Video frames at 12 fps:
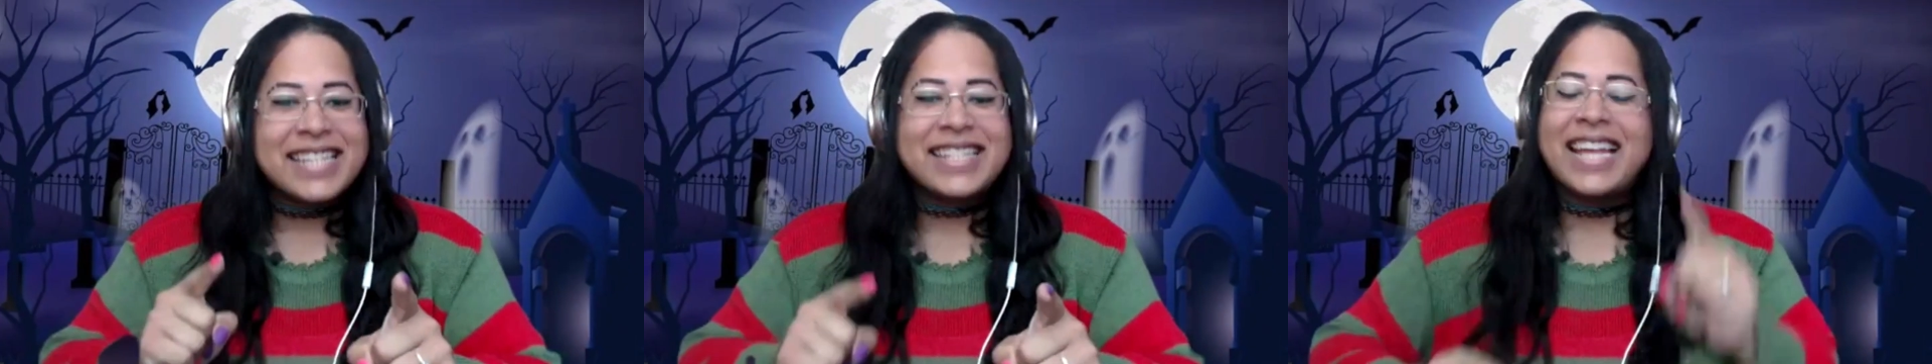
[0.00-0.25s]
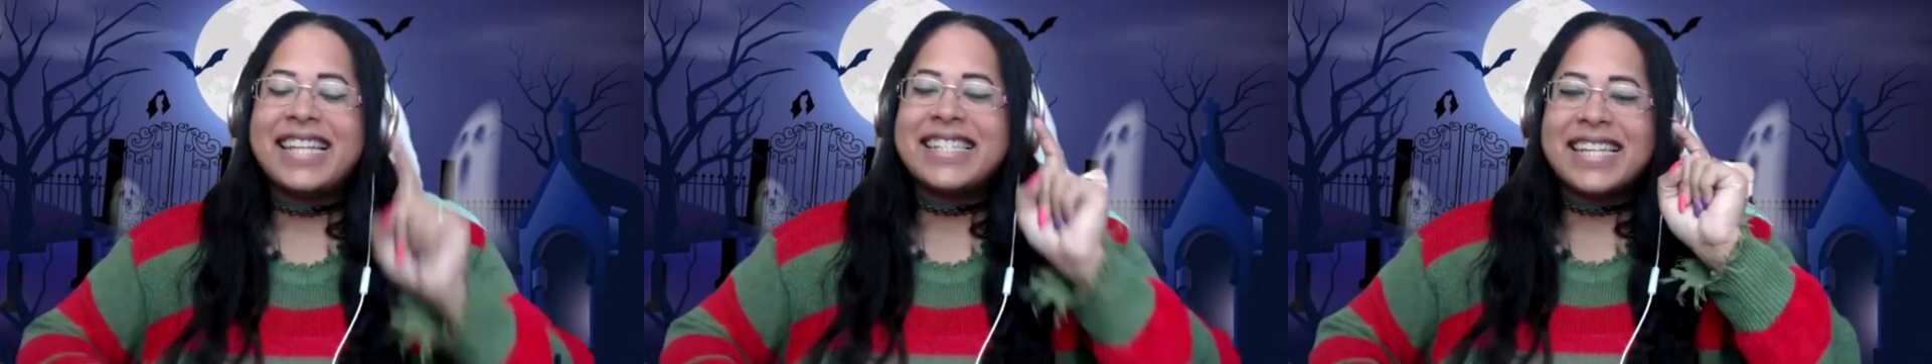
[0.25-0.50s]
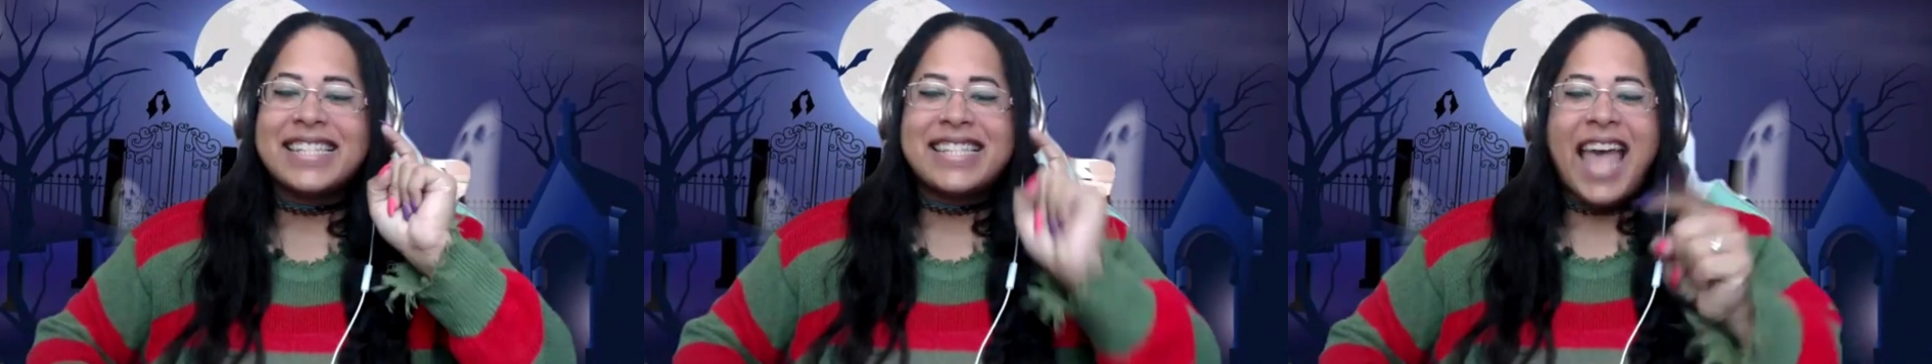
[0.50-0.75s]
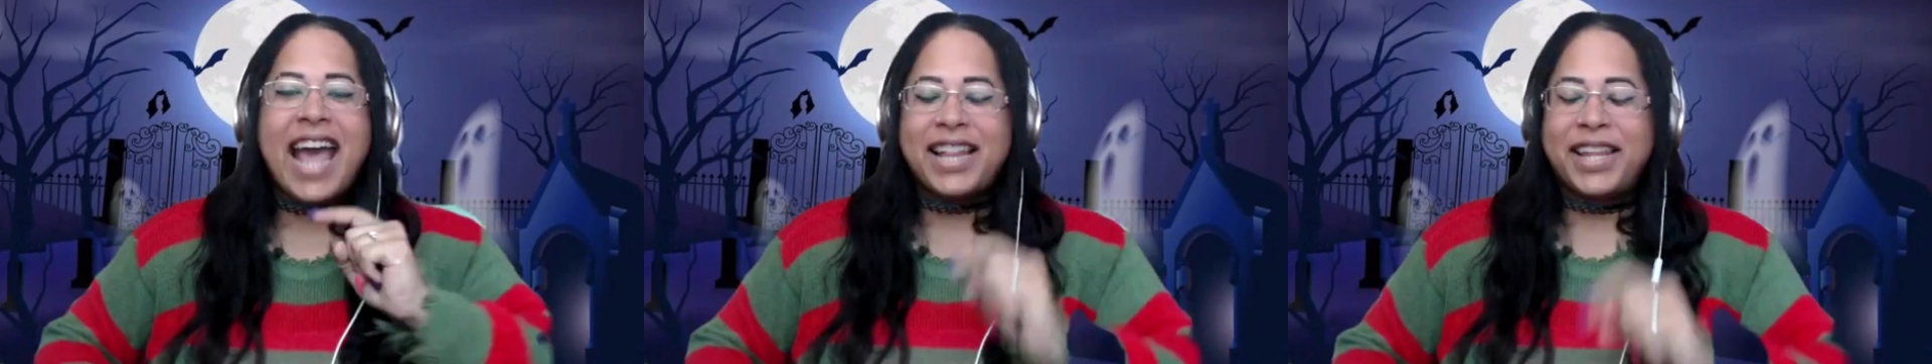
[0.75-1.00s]
that is
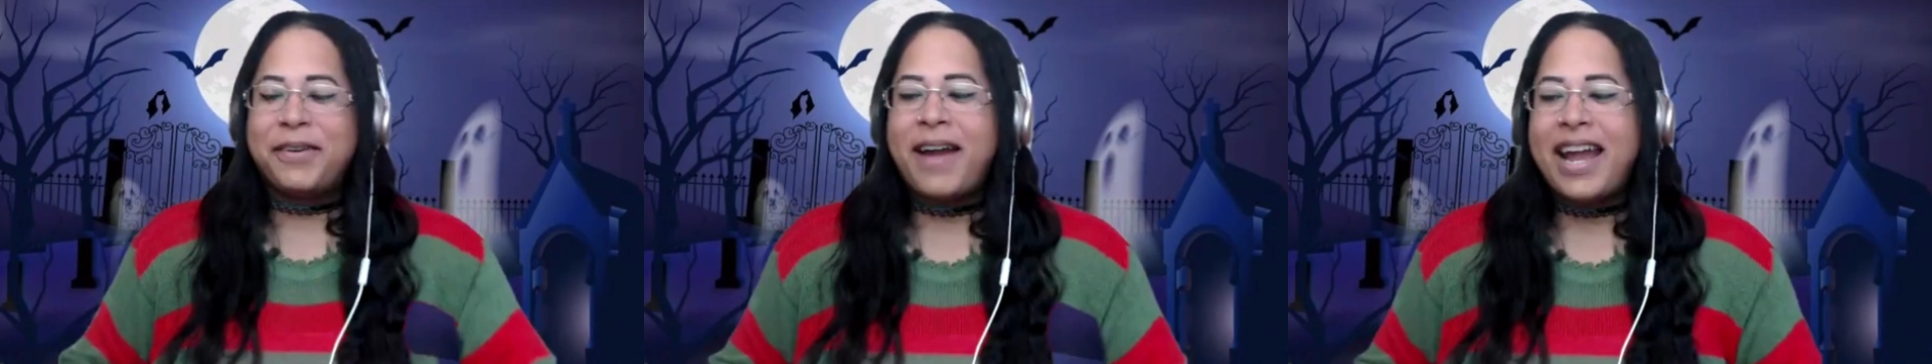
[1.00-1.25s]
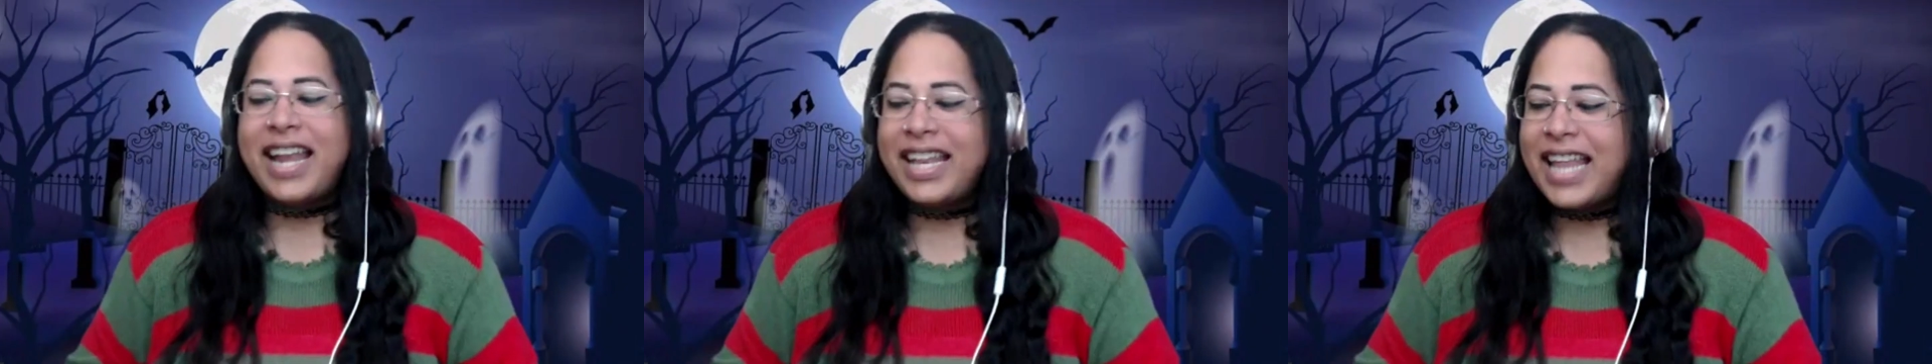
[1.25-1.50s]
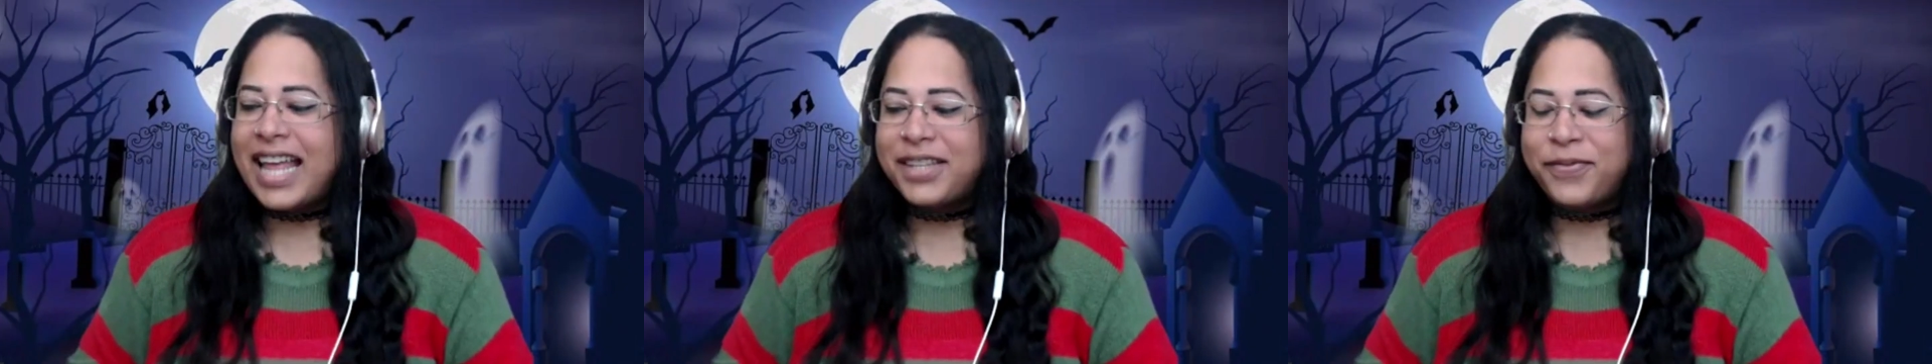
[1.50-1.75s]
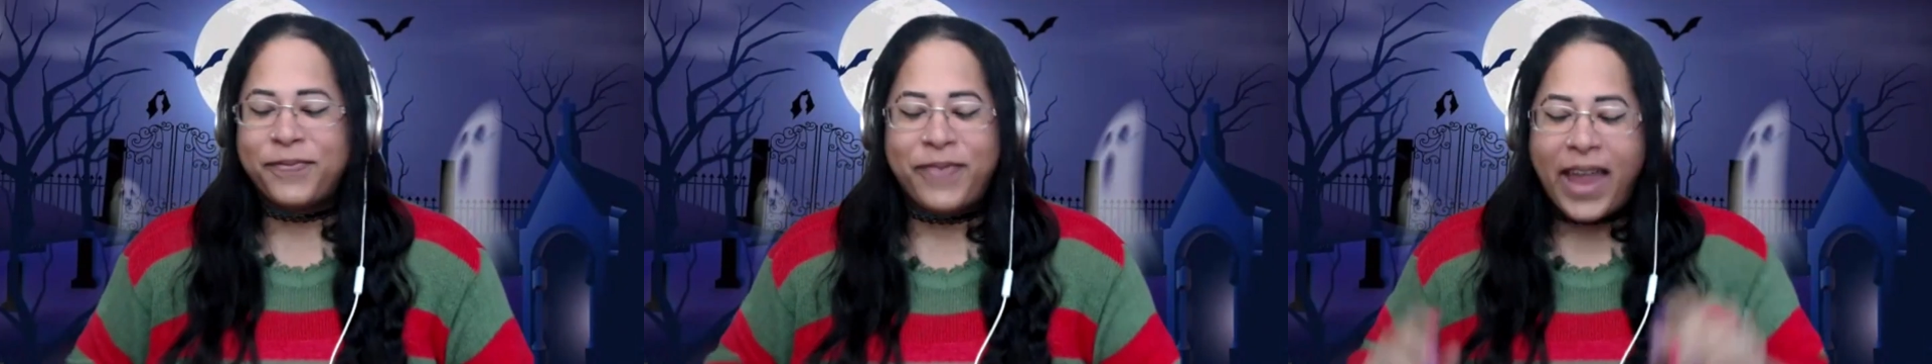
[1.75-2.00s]
exactly right.
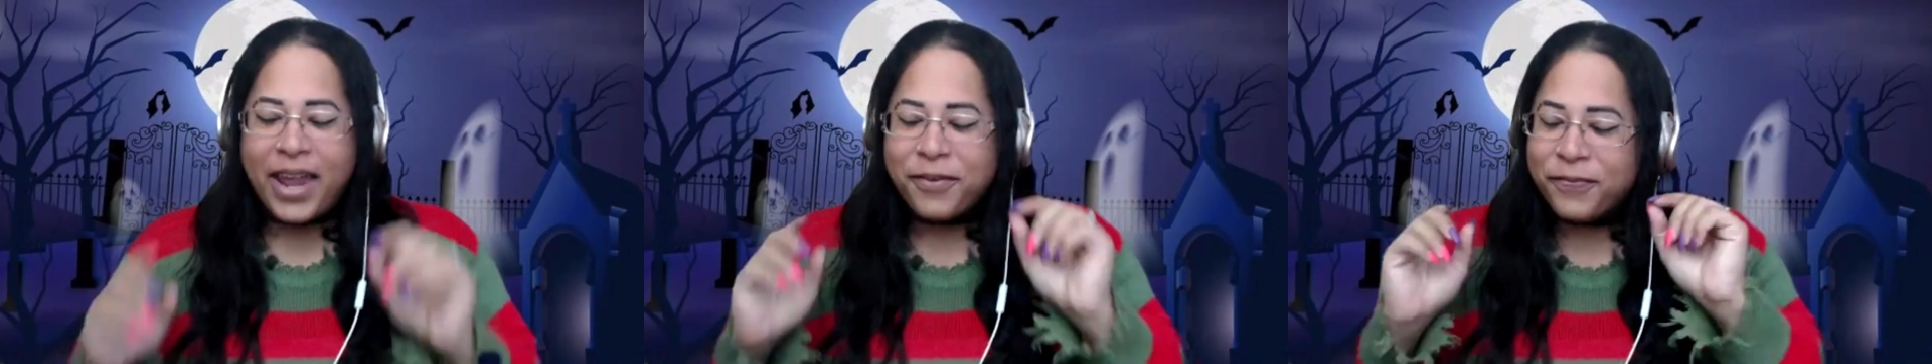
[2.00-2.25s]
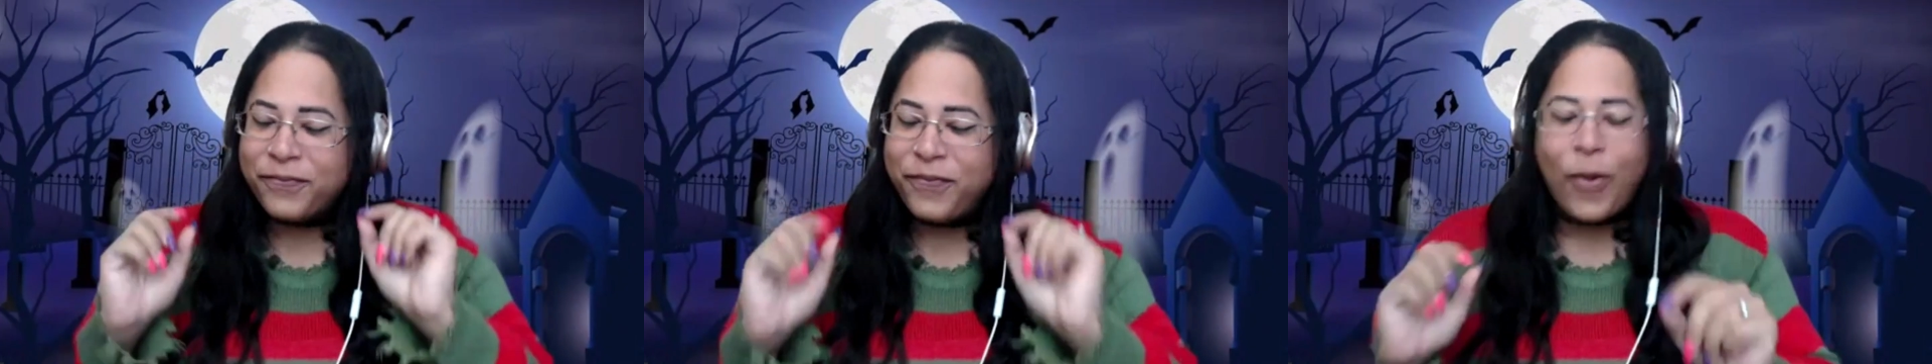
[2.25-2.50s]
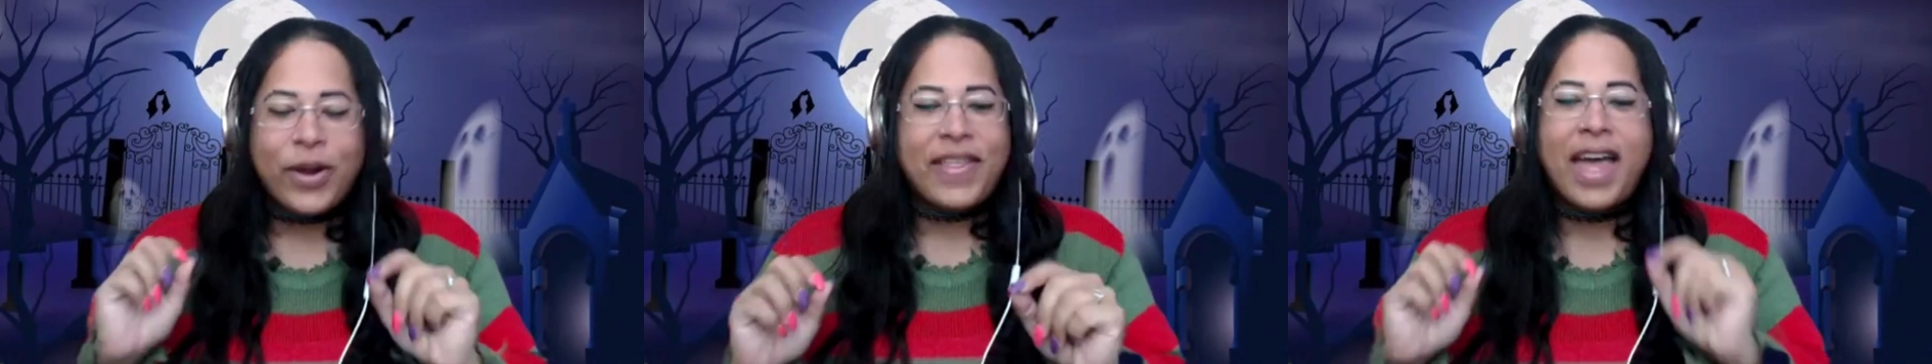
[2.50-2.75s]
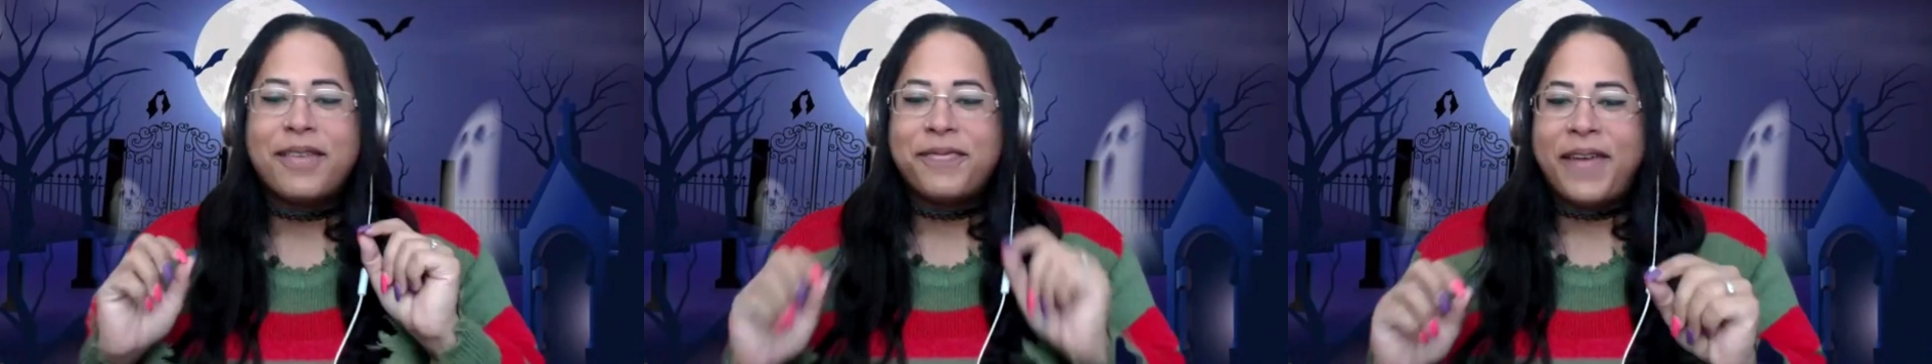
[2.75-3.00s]
And for
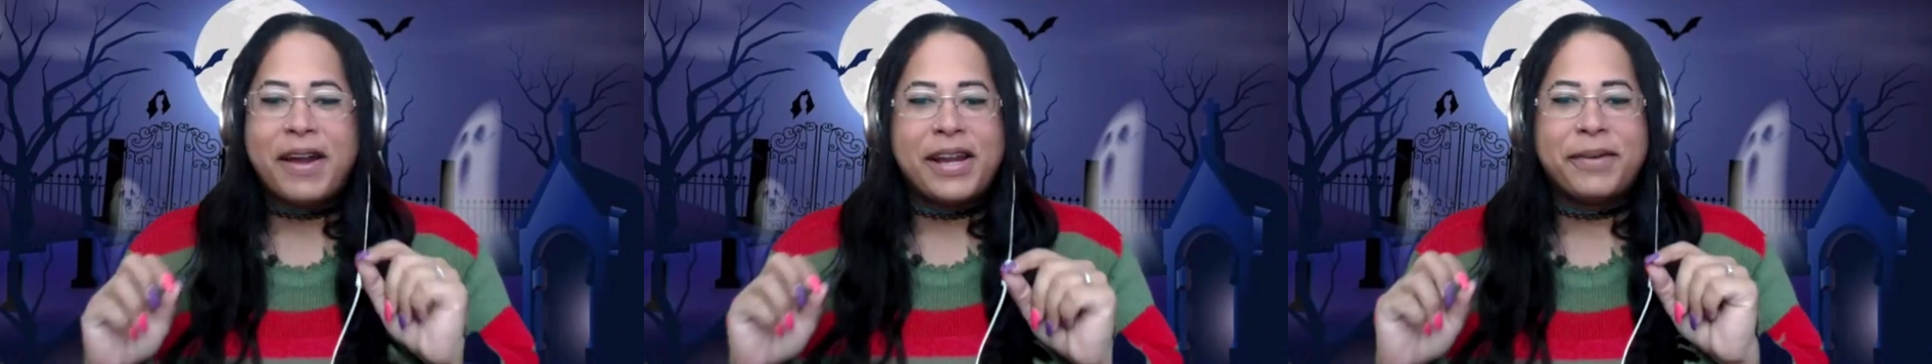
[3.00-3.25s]
that very